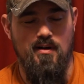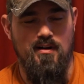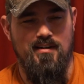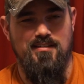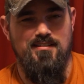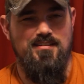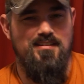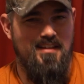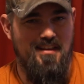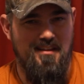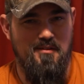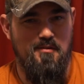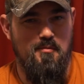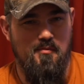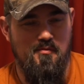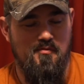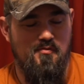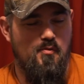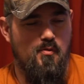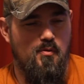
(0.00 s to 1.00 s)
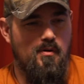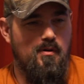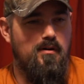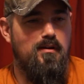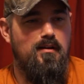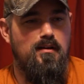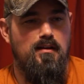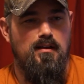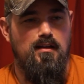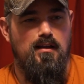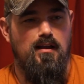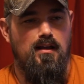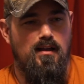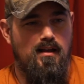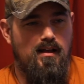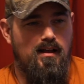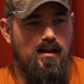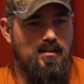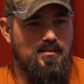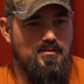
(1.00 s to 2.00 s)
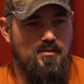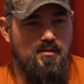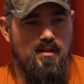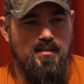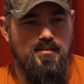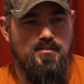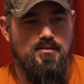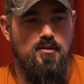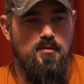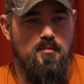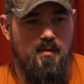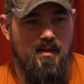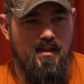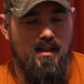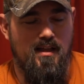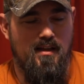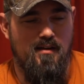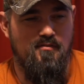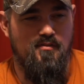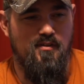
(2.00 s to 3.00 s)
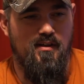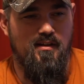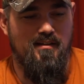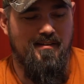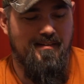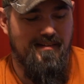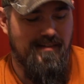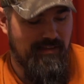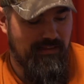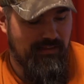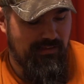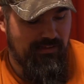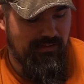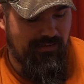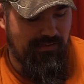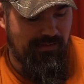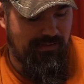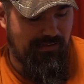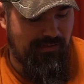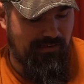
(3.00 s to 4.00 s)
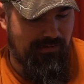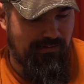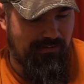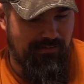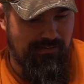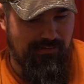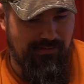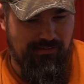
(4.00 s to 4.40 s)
hunted together before. So that's going to be a lot of fun. And